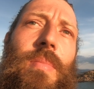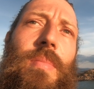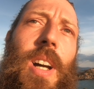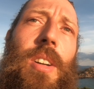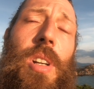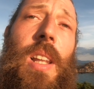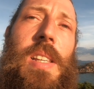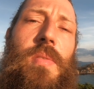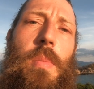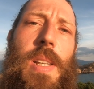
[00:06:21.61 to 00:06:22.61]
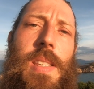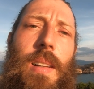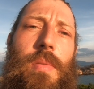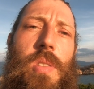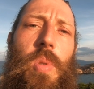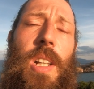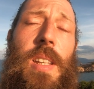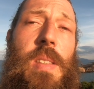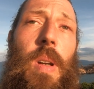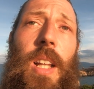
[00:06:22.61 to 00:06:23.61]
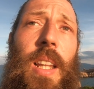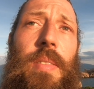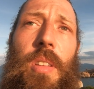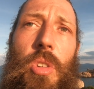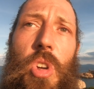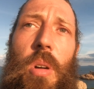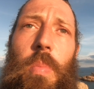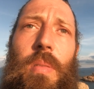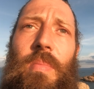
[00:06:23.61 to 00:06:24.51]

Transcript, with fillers: I realized for myself as well. That's why I left a job